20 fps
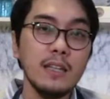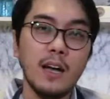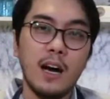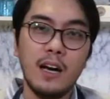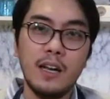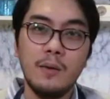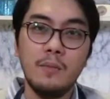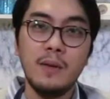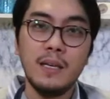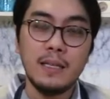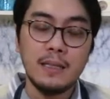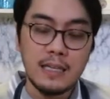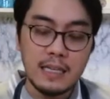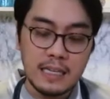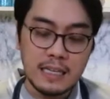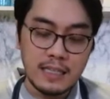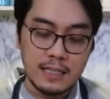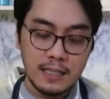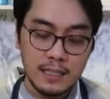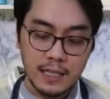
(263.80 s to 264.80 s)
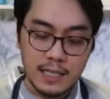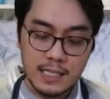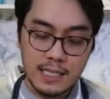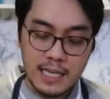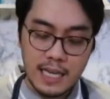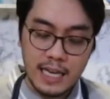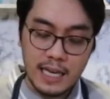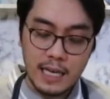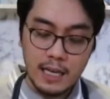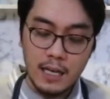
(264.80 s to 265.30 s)
not a big deal
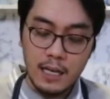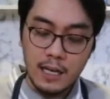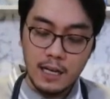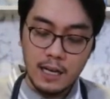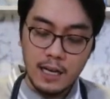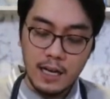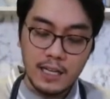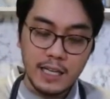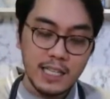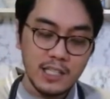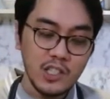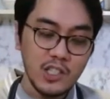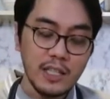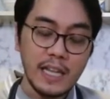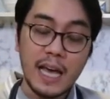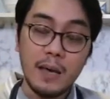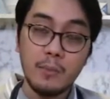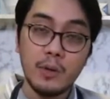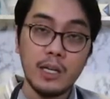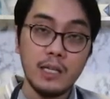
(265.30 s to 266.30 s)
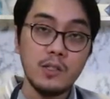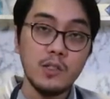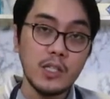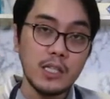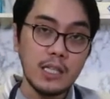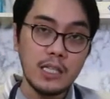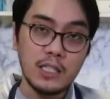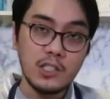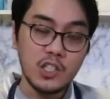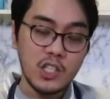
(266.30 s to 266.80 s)
kasi a kitchen timer is
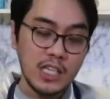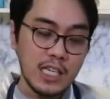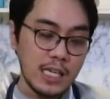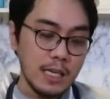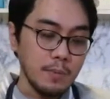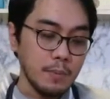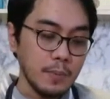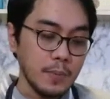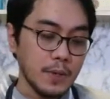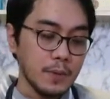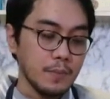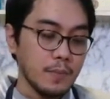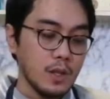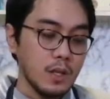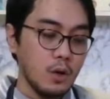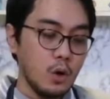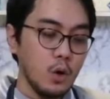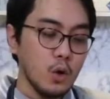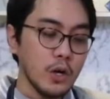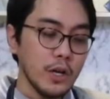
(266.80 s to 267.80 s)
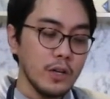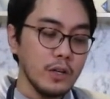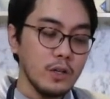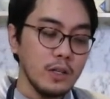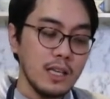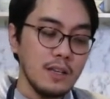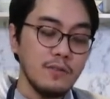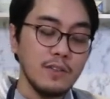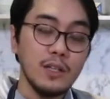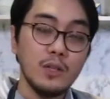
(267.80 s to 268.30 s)
really cheap. Or you
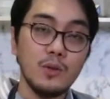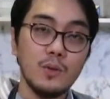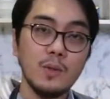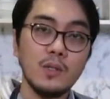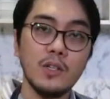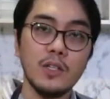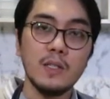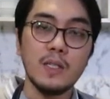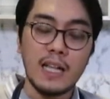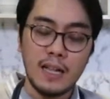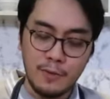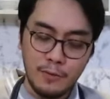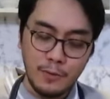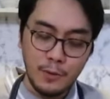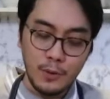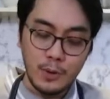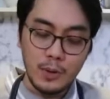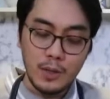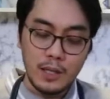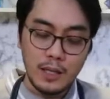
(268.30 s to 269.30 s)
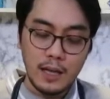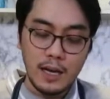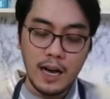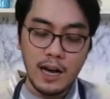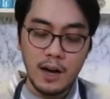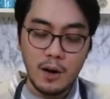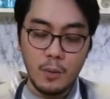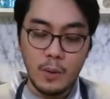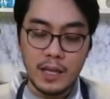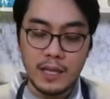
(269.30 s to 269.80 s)
could even use your cell phone
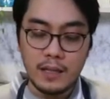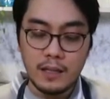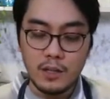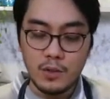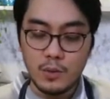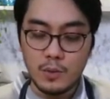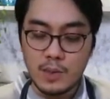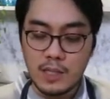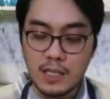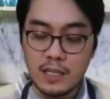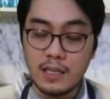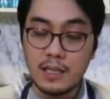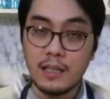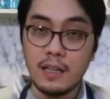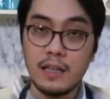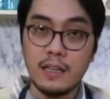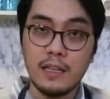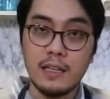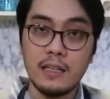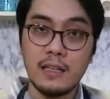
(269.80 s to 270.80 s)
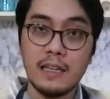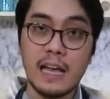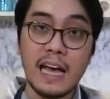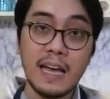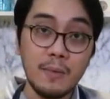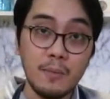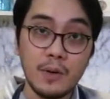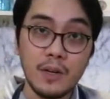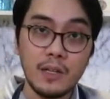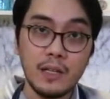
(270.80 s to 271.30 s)
when using the
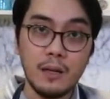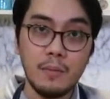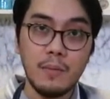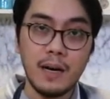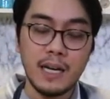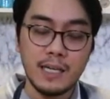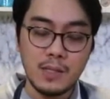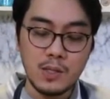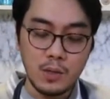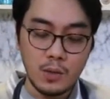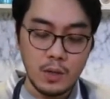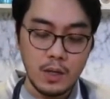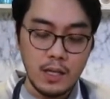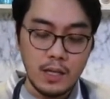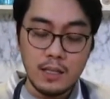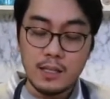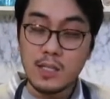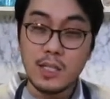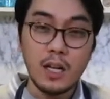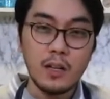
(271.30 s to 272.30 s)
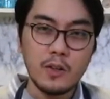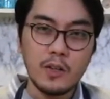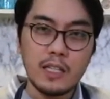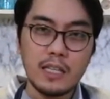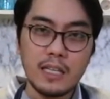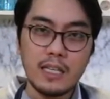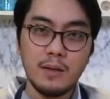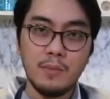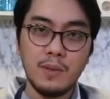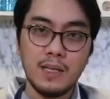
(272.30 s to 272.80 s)
timer, diba? So it's not
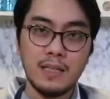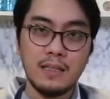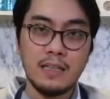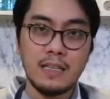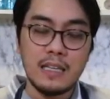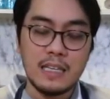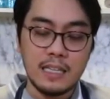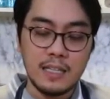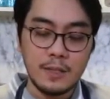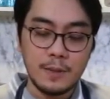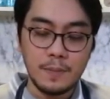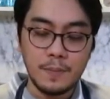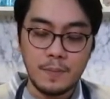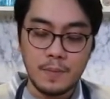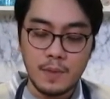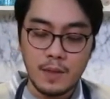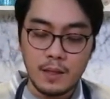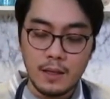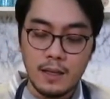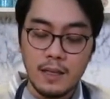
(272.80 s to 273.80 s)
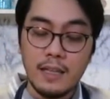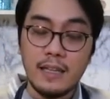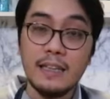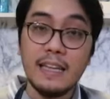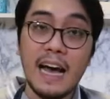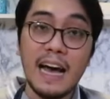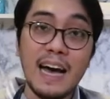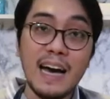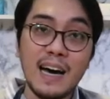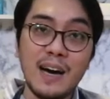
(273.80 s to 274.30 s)
really a big deal.
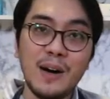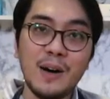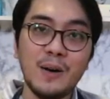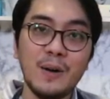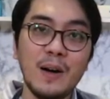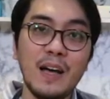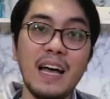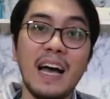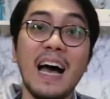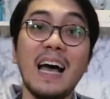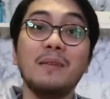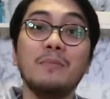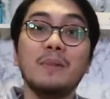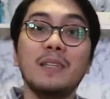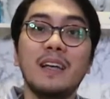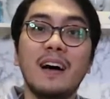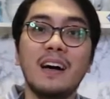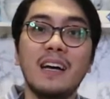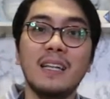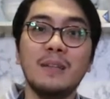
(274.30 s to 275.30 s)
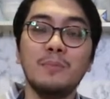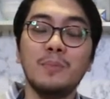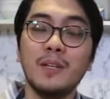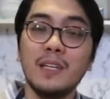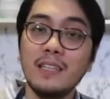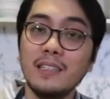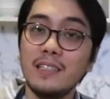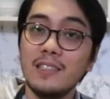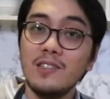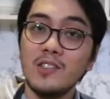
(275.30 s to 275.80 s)
Now, I'm done
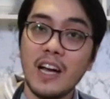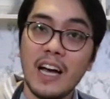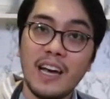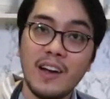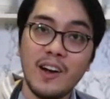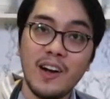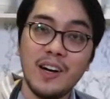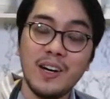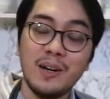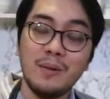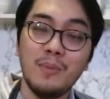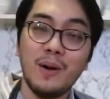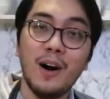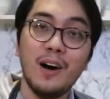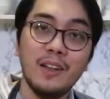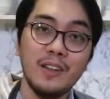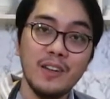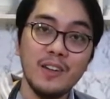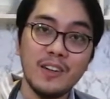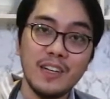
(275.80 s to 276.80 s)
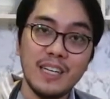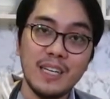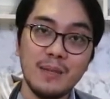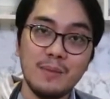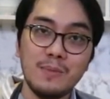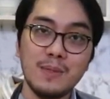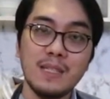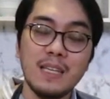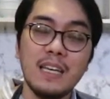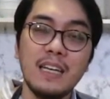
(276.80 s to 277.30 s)
putting the dry rub on the
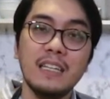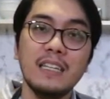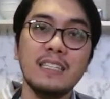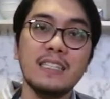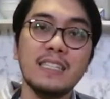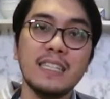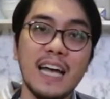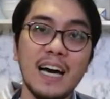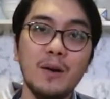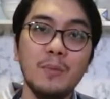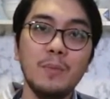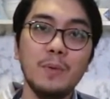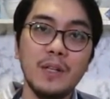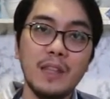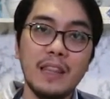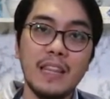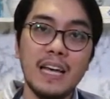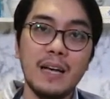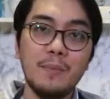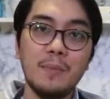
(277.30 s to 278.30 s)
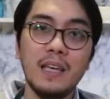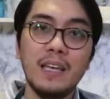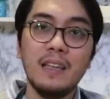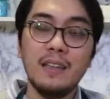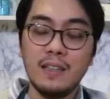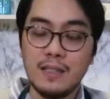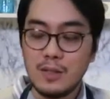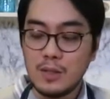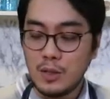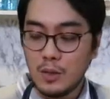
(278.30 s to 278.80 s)
ribs. Let's now put them
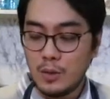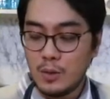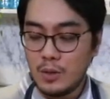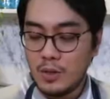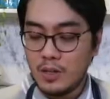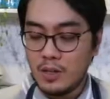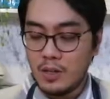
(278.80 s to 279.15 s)
in the slow